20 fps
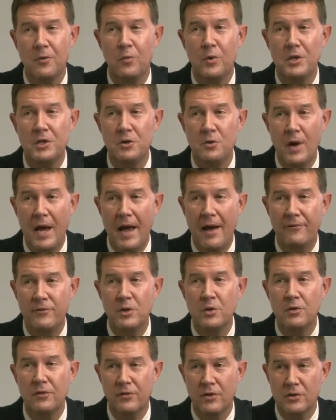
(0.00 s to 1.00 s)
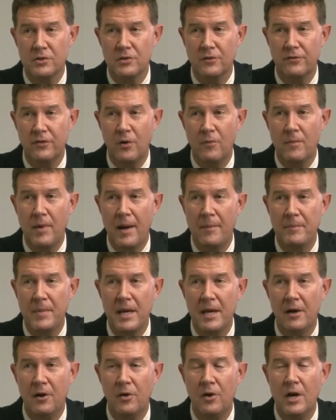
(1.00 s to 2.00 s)
when you have universal vote by
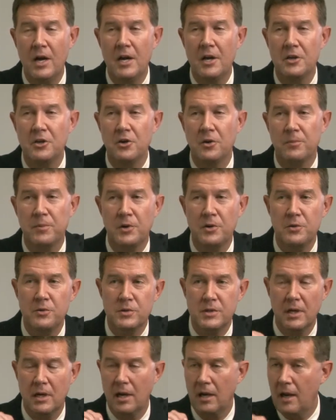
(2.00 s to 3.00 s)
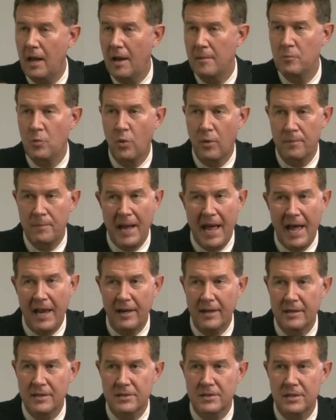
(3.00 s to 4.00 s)
mail, you're producing a lot more
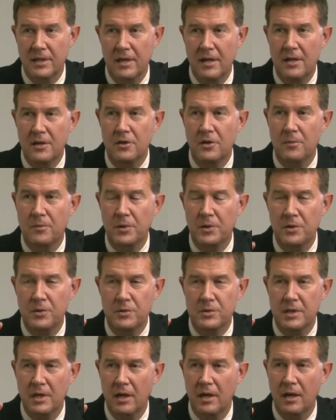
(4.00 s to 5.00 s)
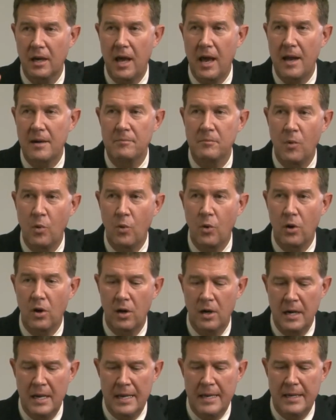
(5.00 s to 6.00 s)
ballots, you're producing a lot
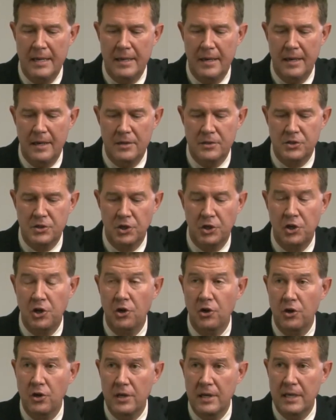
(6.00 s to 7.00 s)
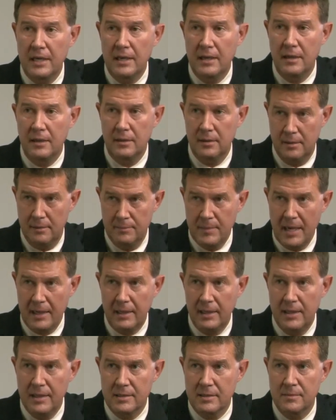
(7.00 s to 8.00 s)
more security
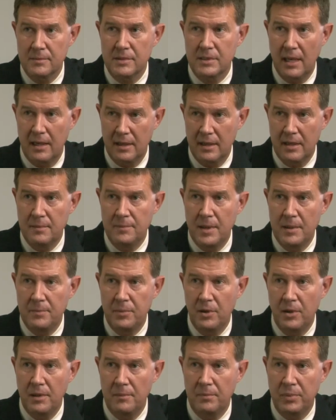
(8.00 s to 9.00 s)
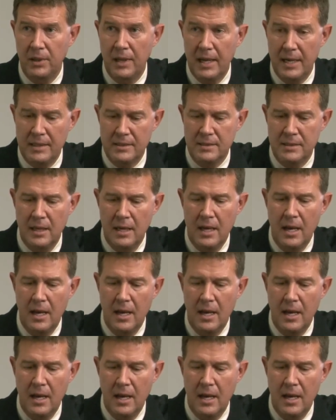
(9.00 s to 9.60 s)
mechanisms that need to be put in place.